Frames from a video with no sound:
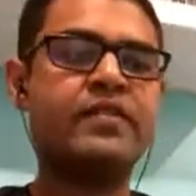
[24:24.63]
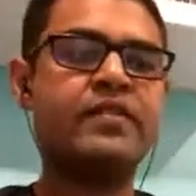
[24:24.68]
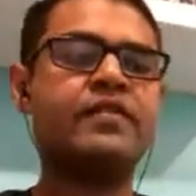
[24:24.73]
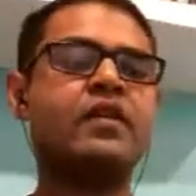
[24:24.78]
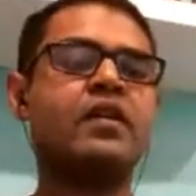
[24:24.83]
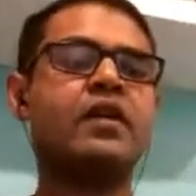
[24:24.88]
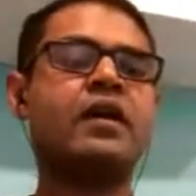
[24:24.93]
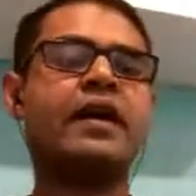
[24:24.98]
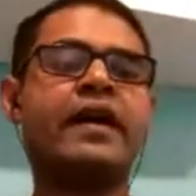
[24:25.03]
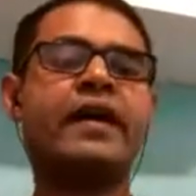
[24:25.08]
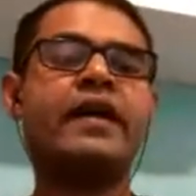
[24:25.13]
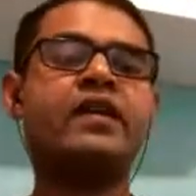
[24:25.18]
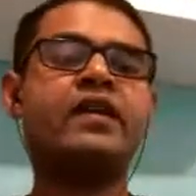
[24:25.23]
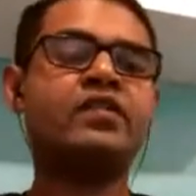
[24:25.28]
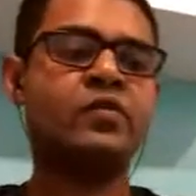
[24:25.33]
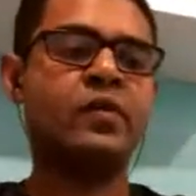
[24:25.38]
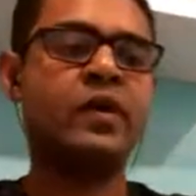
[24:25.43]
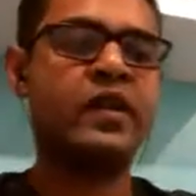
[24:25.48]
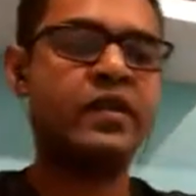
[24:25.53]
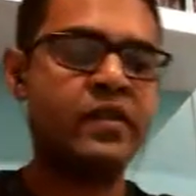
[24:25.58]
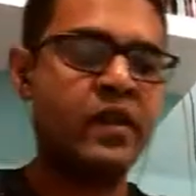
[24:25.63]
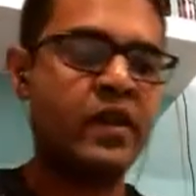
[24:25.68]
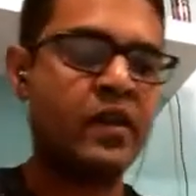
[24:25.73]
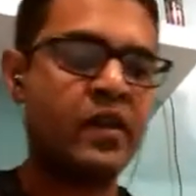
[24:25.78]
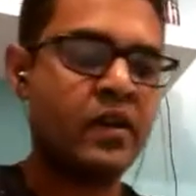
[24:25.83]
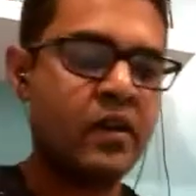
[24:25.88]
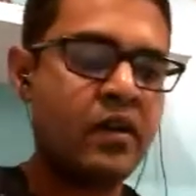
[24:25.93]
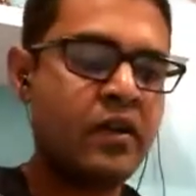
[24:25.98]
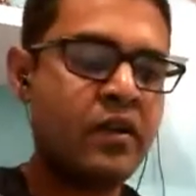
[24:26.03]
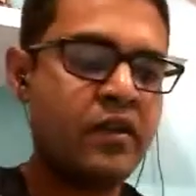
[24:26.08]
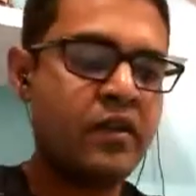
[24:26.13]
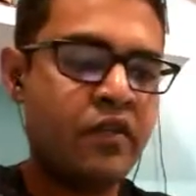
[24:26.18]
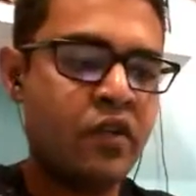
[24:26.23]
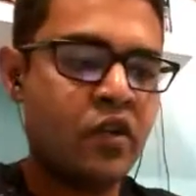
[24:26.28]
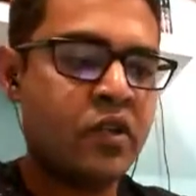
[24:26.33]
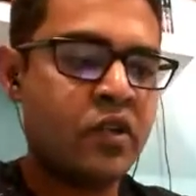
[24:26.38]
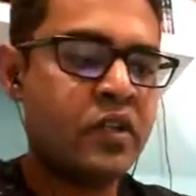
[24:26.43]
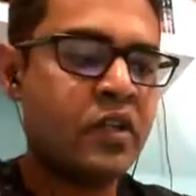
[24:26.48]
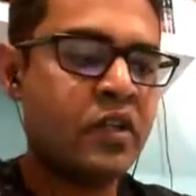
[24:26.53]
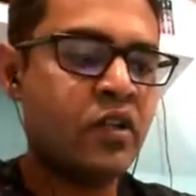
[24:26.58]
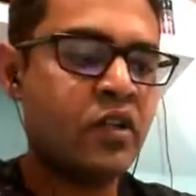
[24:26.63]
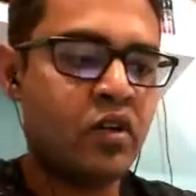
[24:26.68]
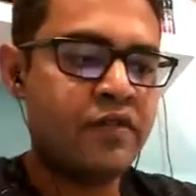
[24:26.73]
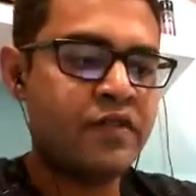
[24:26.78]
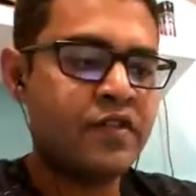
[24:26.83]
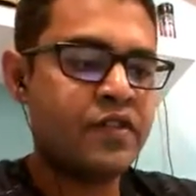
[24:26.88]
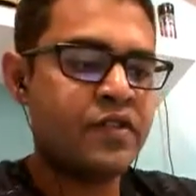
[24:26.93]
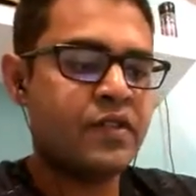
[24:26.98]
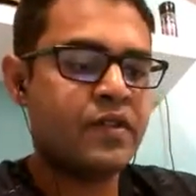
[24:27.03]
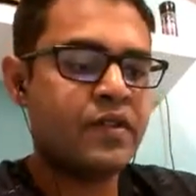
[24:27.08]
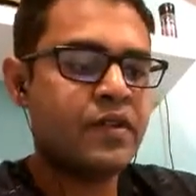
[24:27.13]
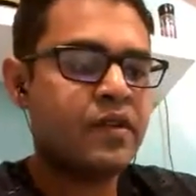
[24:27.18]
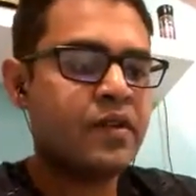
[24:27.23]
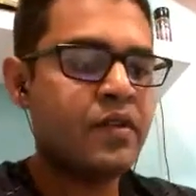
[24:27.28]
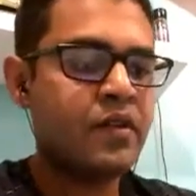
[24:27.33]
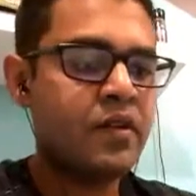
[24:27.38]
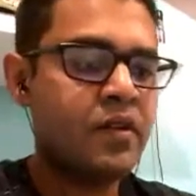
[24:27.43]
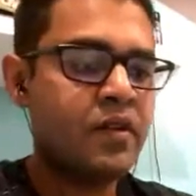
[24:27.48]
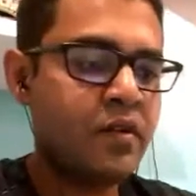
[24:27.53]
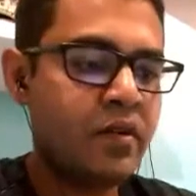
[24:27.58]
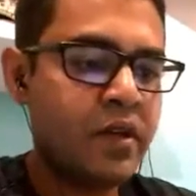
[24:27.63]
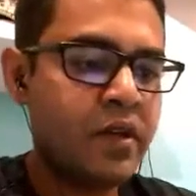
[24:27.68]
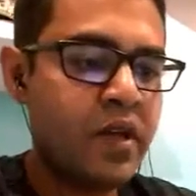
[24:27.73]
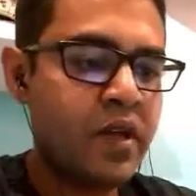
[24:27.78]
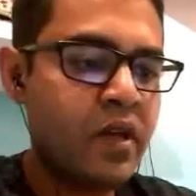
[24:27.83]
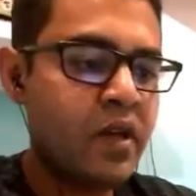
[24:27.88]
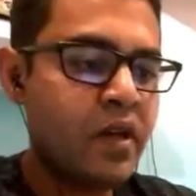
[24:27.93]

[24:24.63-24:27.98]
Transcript: hikes were there for the officer. Okay.